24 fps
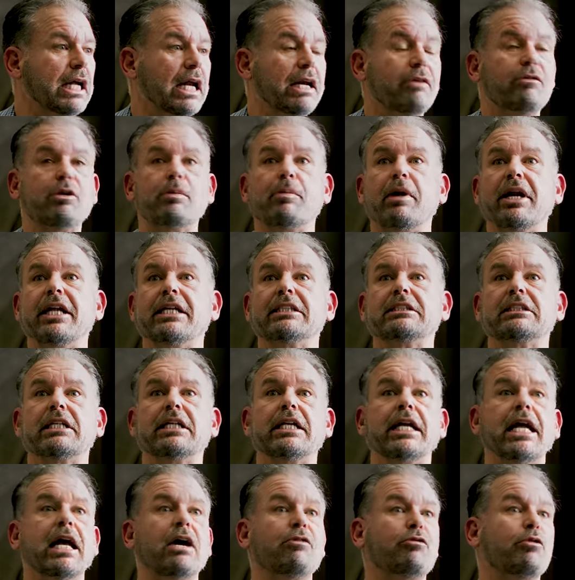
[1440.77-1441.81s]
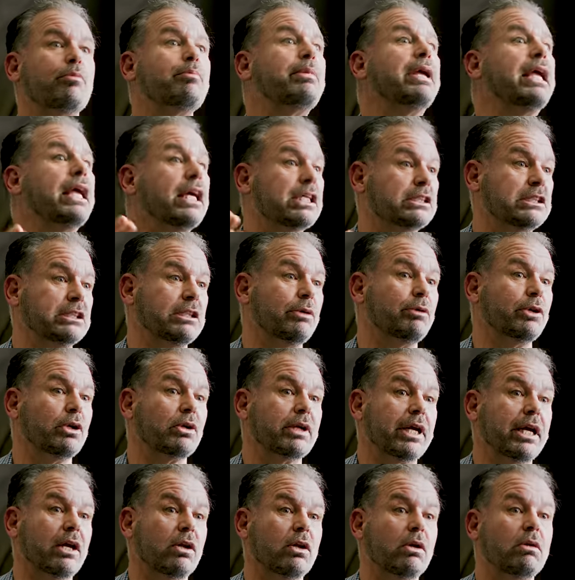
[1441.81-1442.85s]
Not everybody is in there for being a serial
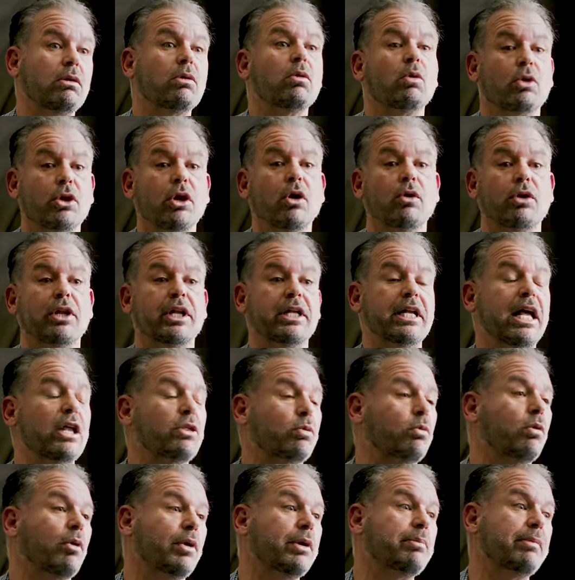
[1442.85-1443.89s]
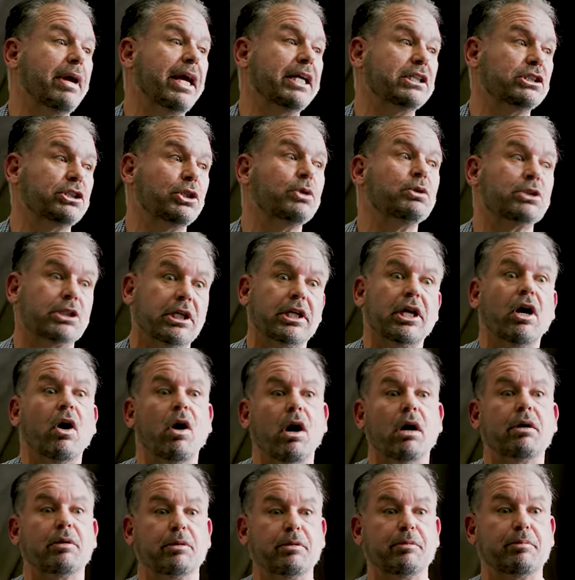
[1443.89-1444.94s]
killer, although the death row inmates usually
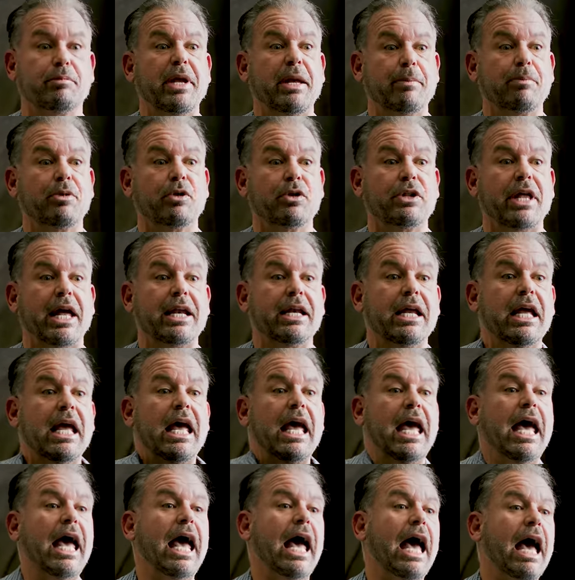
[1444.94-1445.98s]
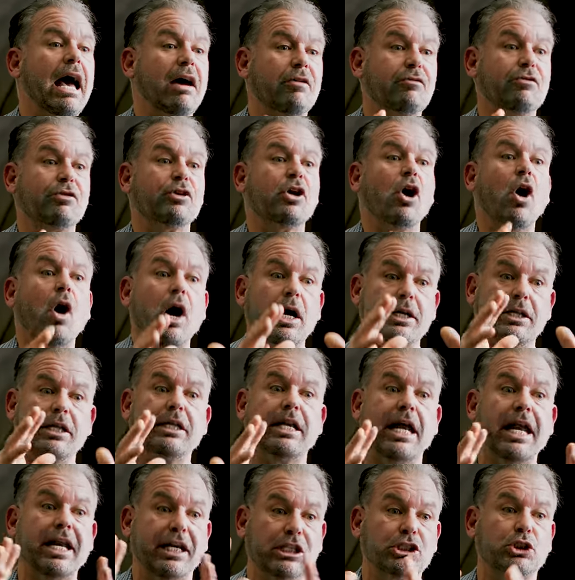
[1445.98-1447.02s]
are people that have gone to
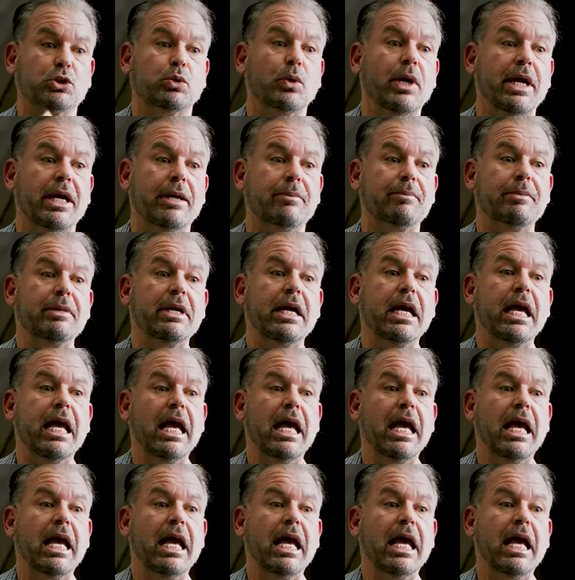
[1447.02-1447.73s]
that extreme.